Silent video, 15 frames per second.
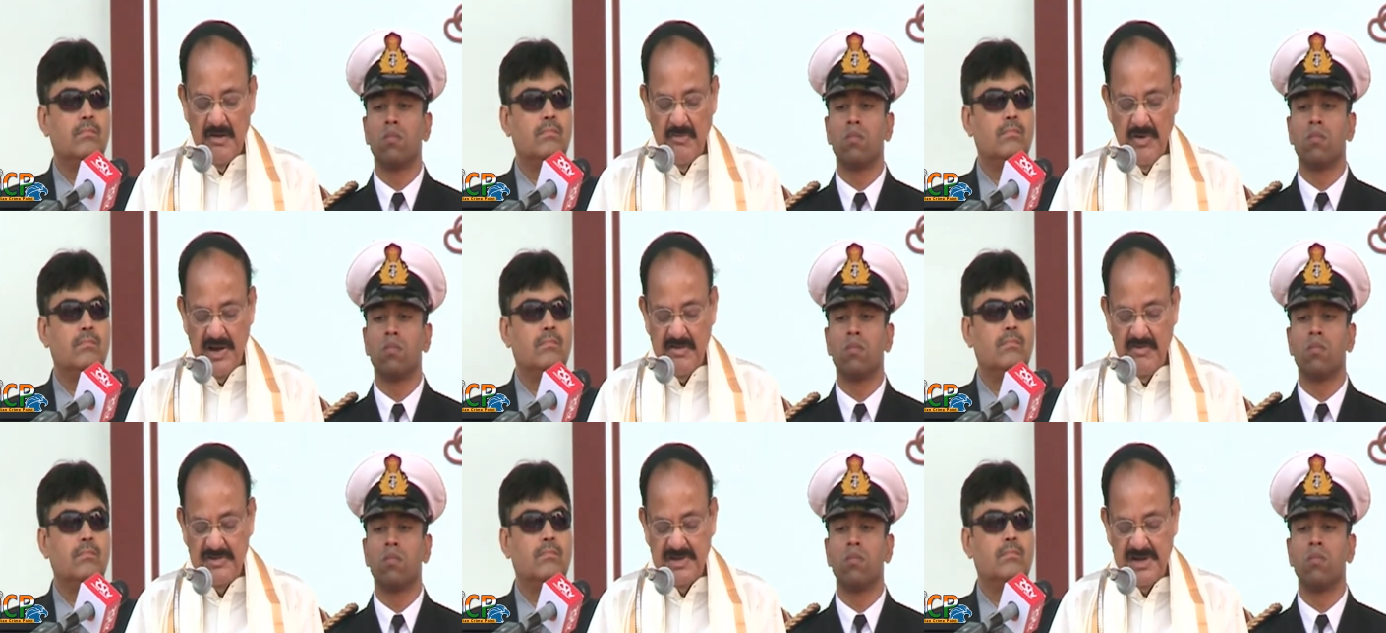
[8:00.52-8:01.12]
Speaker 1: and
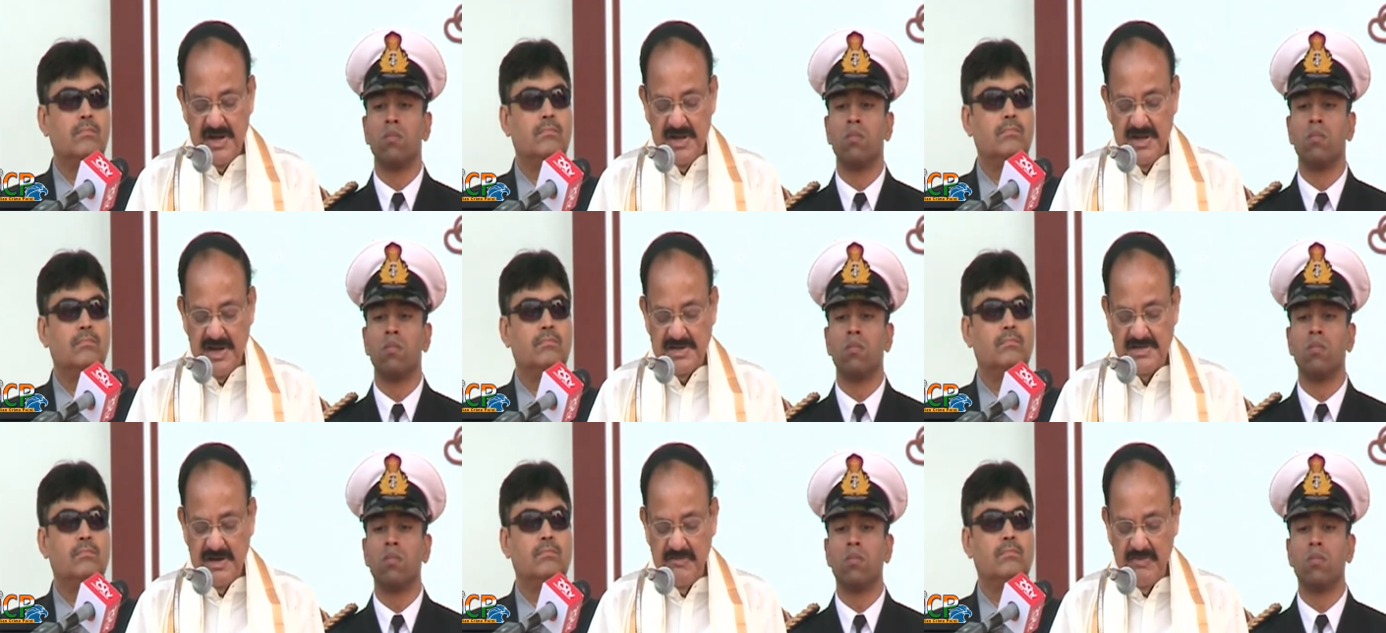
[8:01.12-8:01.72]
work with
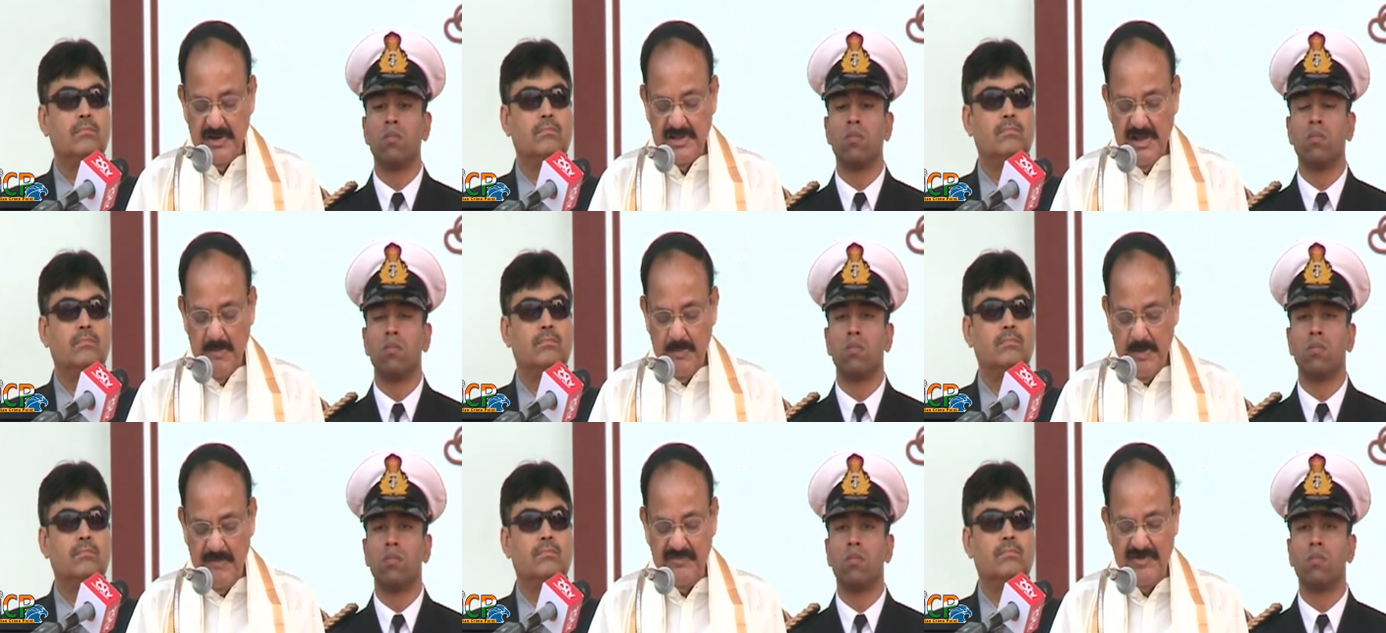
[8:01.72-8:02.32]
dedication for the
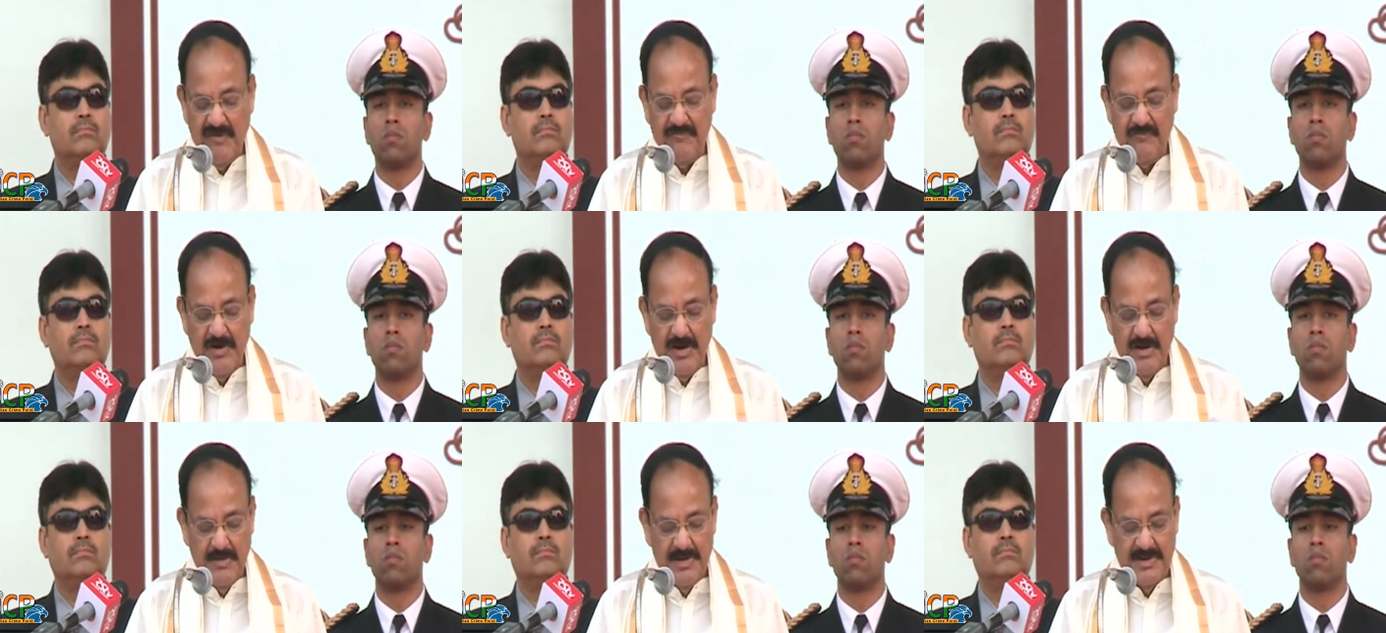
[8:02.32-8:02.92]
uplift of
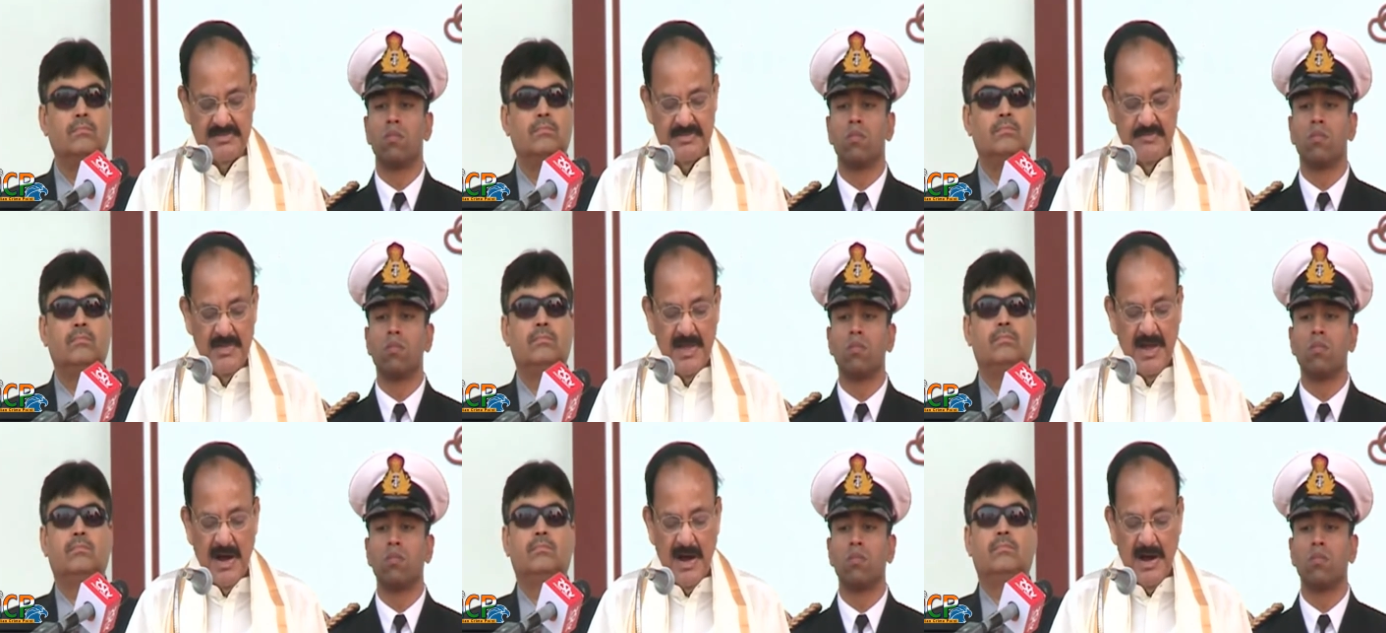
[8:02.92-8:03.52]
farmers
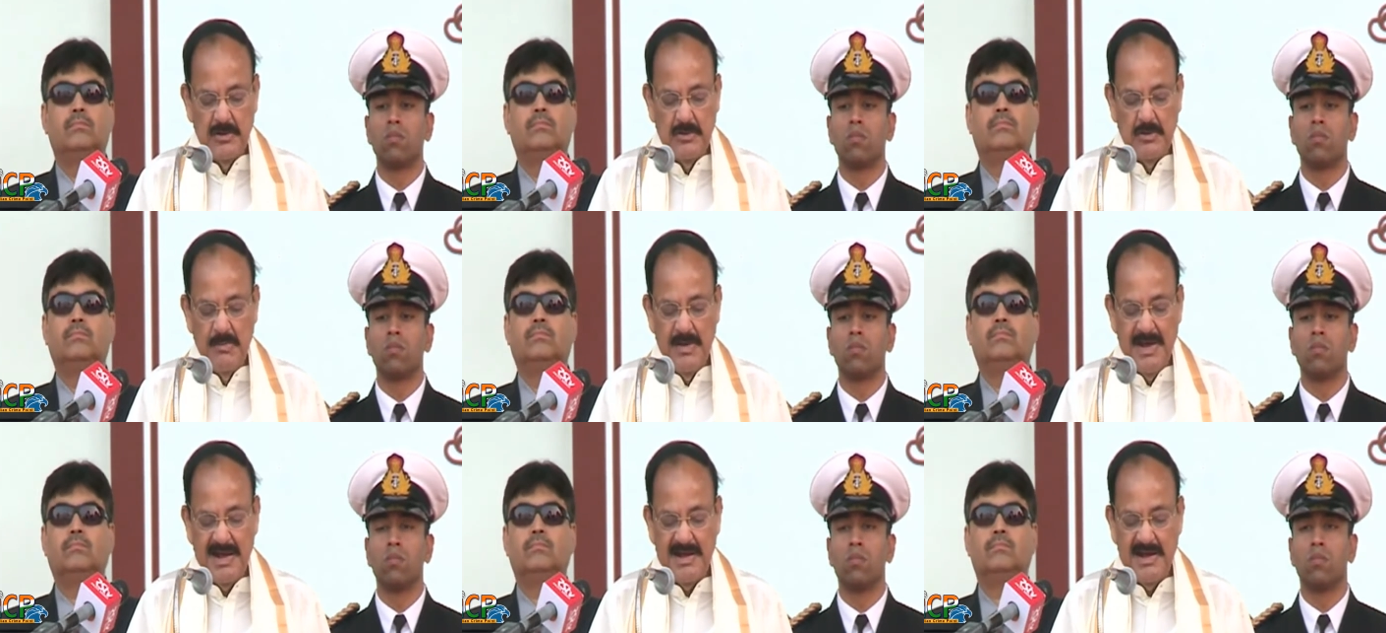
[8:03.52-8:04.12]
and
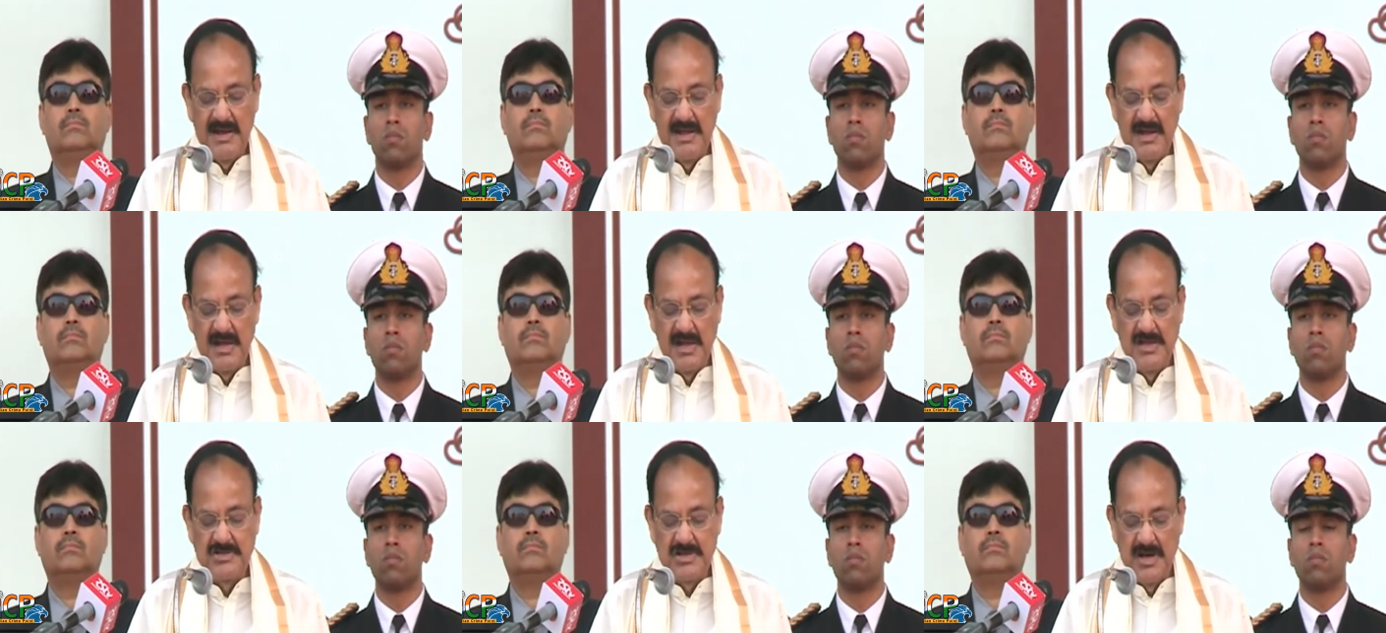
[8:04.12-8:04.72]
to make
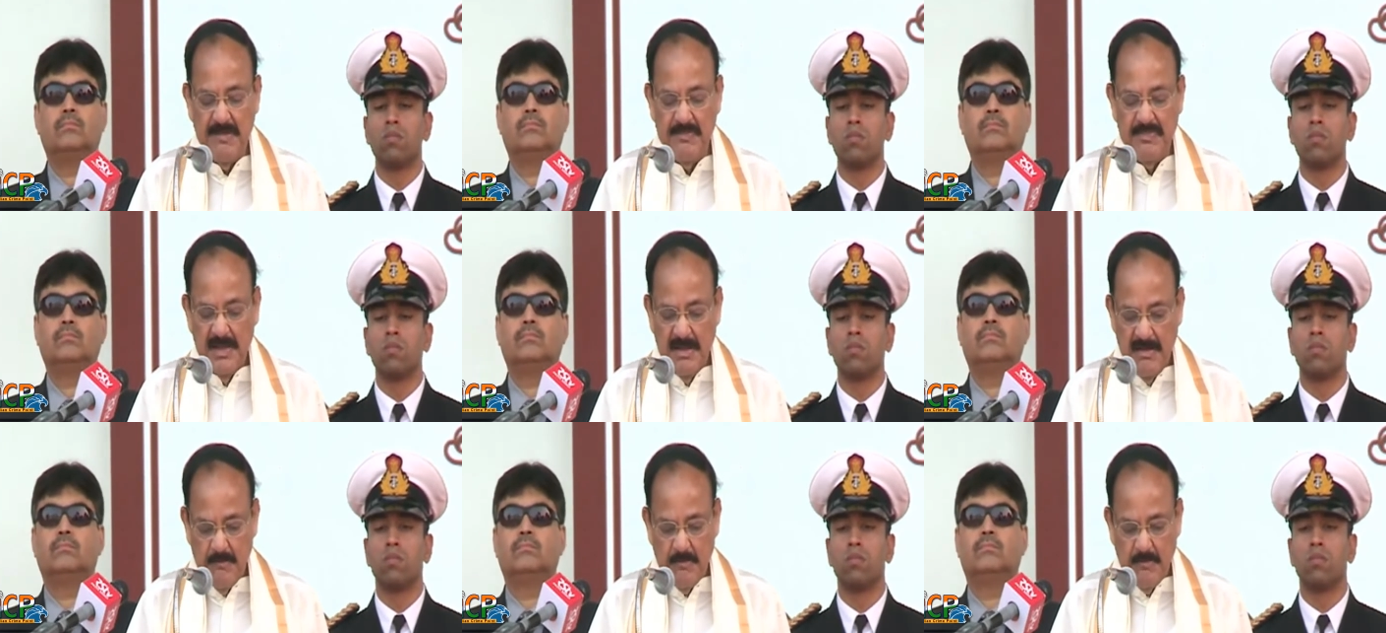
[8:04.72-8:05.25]
agriculture